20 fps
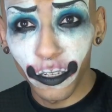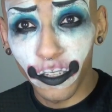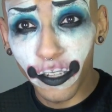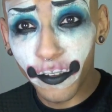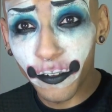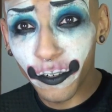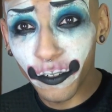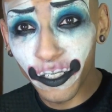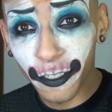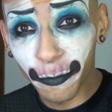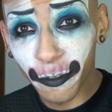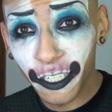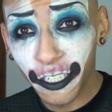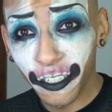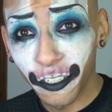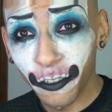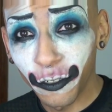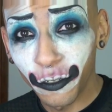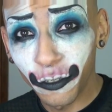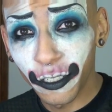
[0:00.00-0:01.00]
The clown nose I'm
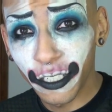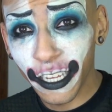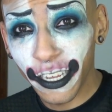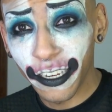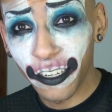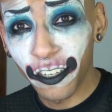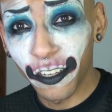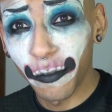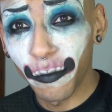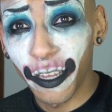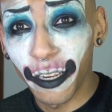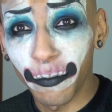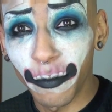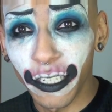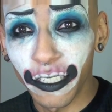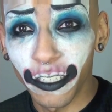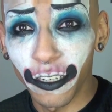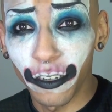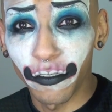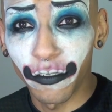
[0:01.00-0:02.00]
going to use, I actually made
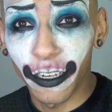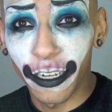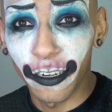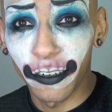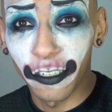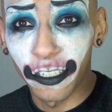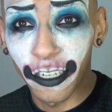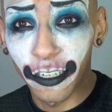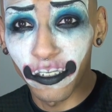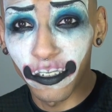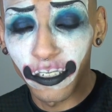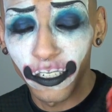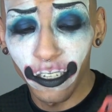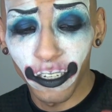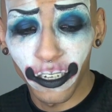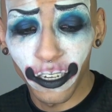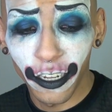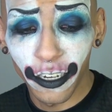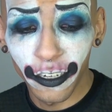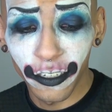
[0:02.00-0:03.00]
myself out of
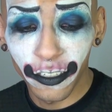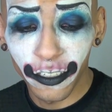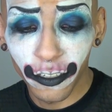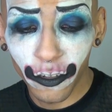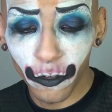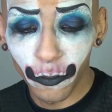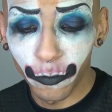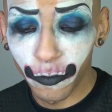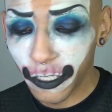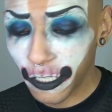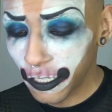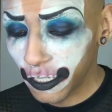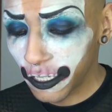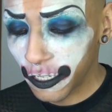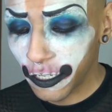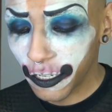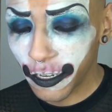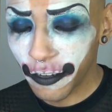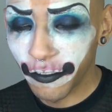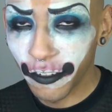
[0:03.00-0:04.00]
gelatin and it's
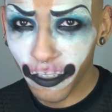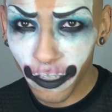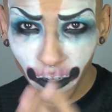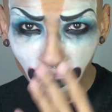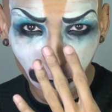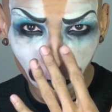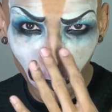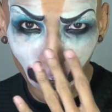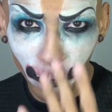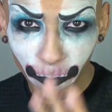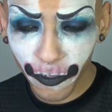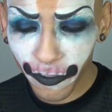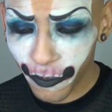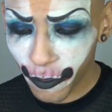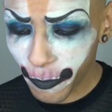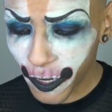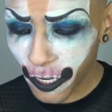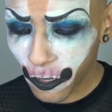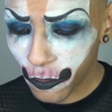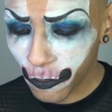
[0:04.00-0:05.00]
sculpted and everything formed
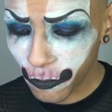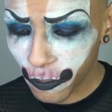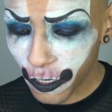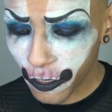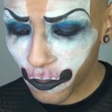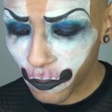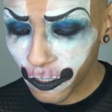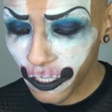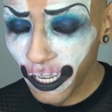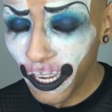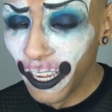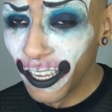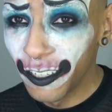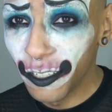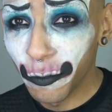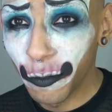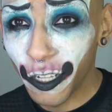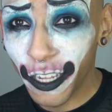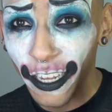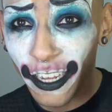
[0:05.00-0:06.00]
for my own nose.
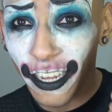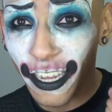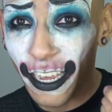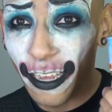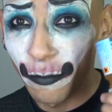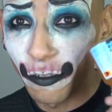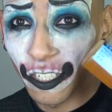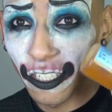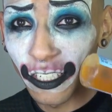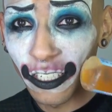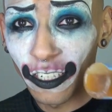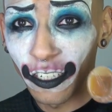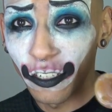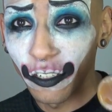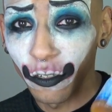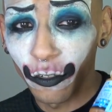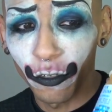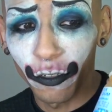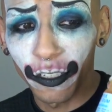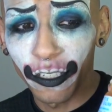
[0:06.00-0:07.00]
To apply it, I'm just
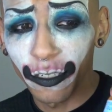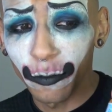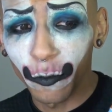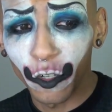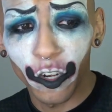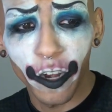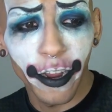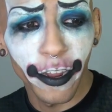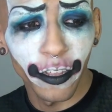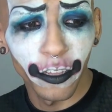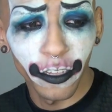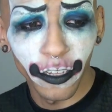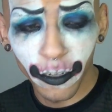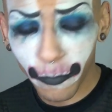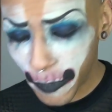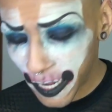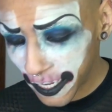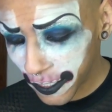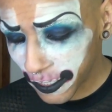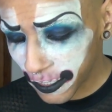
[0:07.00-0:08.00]
going to use some
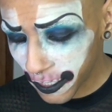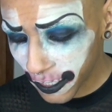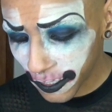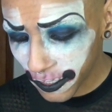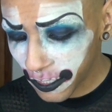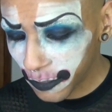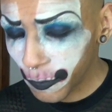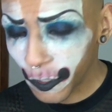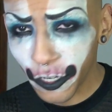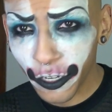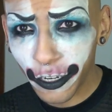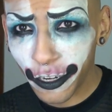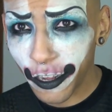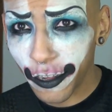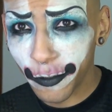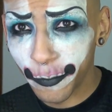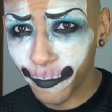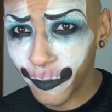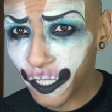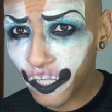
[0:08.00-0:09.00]
Kryolan Mastix spirit
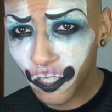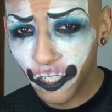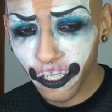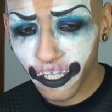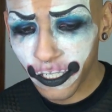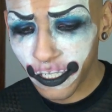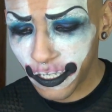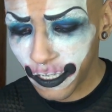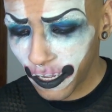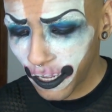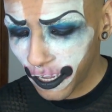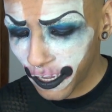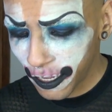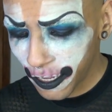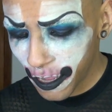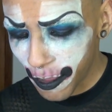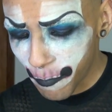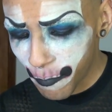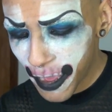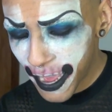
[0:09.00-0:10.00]
gum. It's just
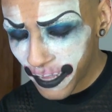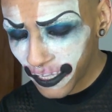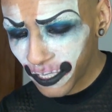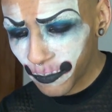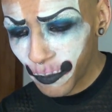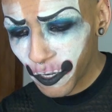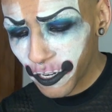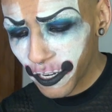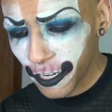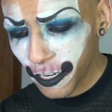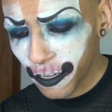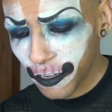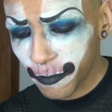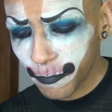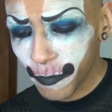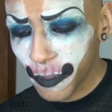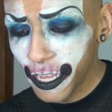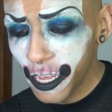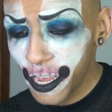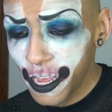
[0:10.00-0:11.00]
a matte spirit
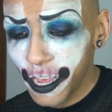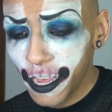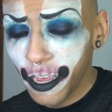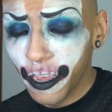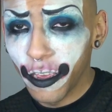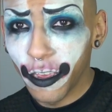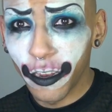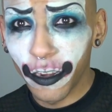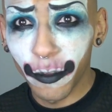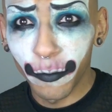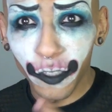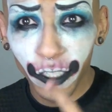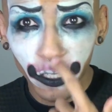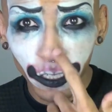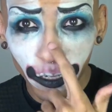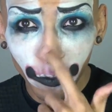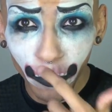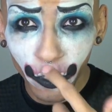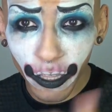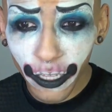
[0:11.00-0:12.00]
gum. And I'm
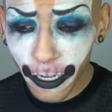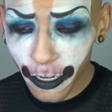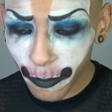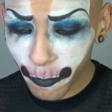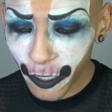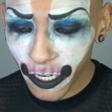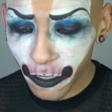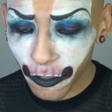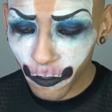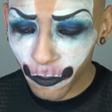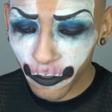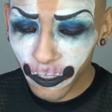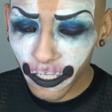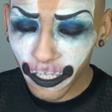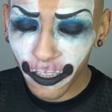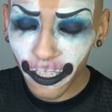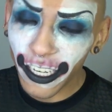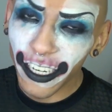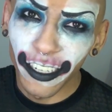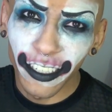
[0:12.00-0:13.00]
just going to put that on my
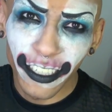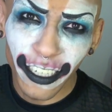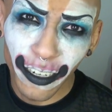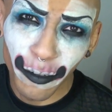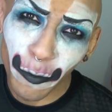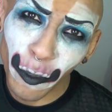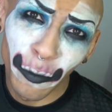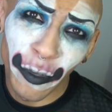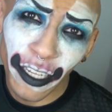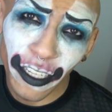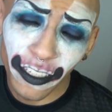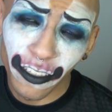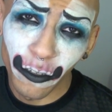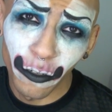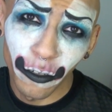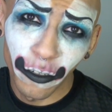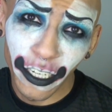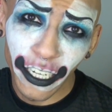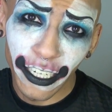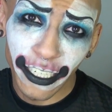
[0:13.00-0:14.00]
nose and let it set up a bit
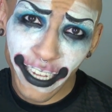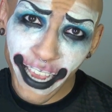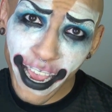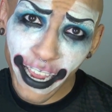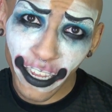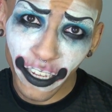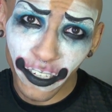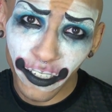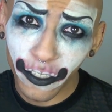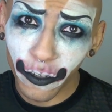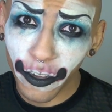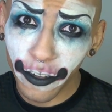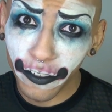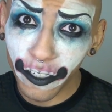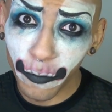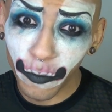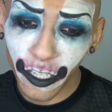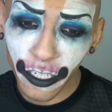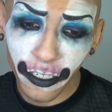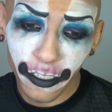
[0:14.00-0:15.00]
so it'll get tacky so I
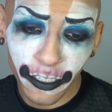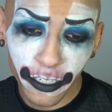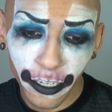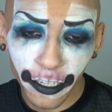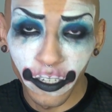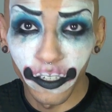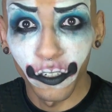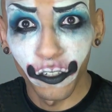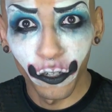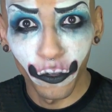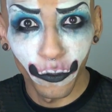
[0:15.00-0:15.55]
have something to stick it